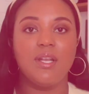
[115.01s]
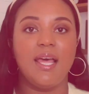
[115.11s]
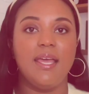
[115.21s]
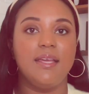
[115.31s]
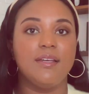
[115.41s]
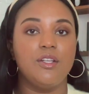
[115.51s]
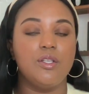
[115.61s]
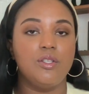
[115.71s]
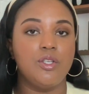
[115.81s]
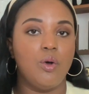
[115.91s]
like
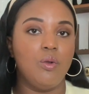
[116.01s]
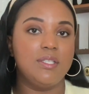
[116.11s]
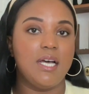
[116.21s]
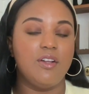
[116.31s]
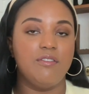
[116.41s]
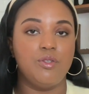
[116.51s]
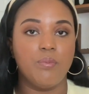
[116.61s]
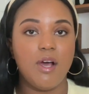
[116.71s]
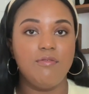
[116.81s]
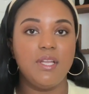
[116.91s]
the old town of
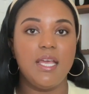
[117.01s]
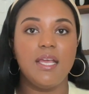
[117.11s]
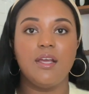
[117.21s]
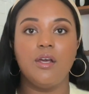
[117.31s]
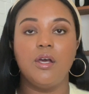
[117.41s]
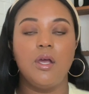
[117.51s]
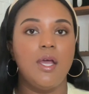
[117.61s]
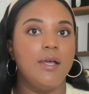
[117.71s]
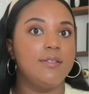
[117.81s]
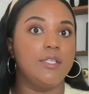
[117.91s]
Dubrovnik,
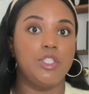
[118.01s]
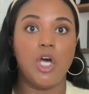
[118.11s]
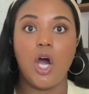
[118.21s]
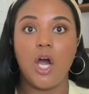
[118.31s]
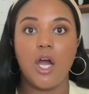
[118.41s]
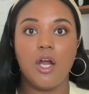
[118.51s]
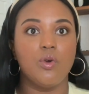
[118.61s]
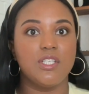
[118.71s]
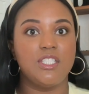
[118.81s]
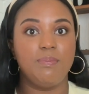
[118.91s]
Zadar,
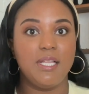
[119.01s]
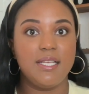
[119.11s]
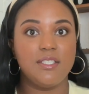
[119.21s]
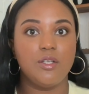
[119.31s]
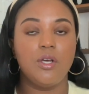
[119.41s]
or Split,